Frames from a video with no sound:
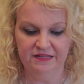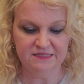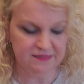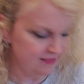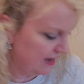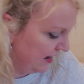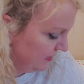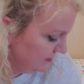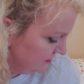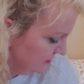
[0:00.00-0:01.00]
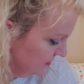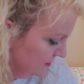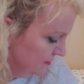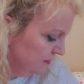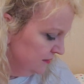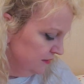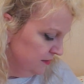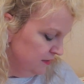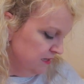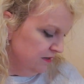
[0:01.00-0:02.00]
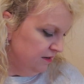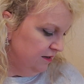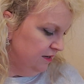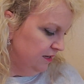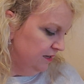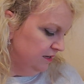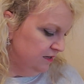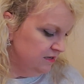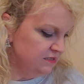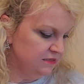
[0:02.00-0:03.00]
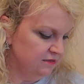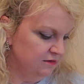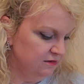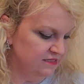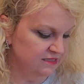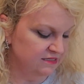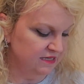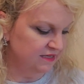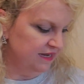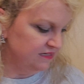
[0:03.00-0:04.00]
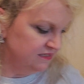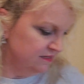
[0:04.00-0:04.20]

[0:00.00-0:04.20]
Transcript: that's that and as I said they had